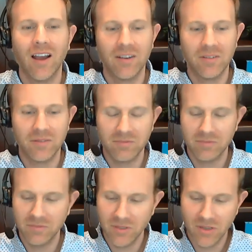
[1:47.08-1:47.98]
Uh,
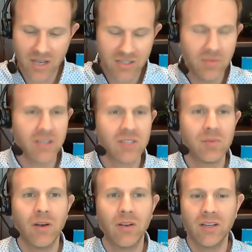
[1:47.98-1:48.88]
you guys have been
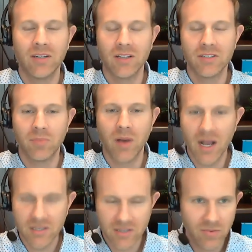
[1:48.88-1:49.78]
exploding, tons of
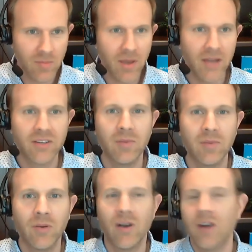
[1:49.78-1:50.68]
positive momentum, but
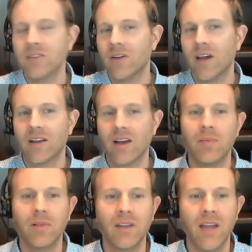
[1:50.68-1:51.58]
we've also had a
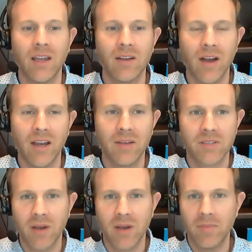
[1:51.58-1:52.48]
couple of negative items
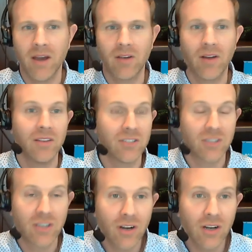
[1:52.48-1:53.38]
pop out around the
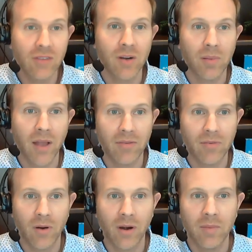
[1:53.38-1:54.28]
security of your
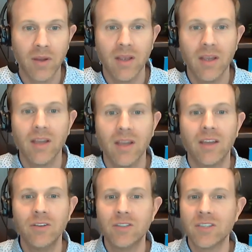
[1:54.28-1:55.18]
platform. Can
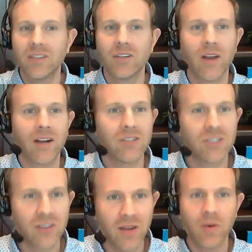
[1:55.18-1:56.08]
you set the record
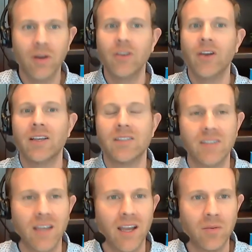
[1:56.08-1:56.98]
straight? Where do you guys
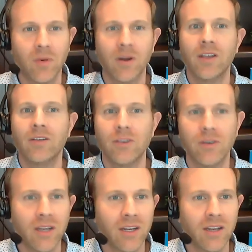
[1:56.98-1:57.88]
stand? What are you
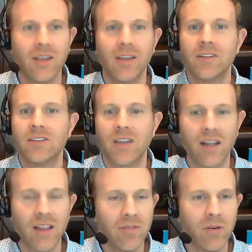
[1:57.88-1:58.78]
doing? Just kind of
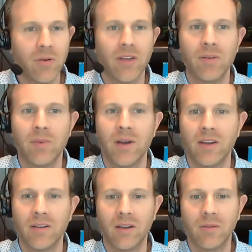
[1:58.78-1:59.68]
level with everybody
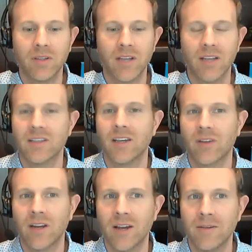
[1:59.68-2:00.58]
on what that's like right
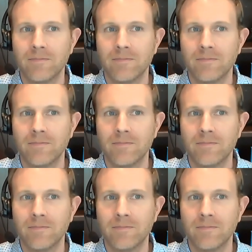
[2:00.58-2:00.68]
now.